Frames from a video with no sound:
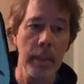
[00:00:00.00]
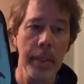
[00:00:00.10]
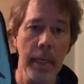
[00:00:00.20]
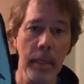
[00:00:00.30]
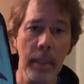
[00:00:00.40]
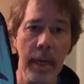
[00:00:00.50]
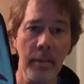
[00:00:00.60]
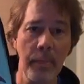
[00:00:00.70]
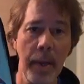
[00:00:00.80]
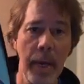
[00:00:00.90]
You get a lot
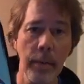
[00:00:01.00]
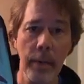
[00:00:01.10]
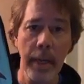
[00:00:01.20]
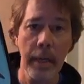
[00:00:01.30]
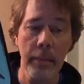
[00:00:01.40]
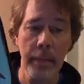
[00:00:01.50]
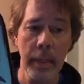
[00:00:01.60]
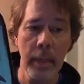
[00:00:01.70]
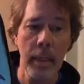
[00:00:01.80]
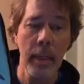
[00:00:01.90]
of power out of
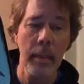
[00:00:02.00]
it.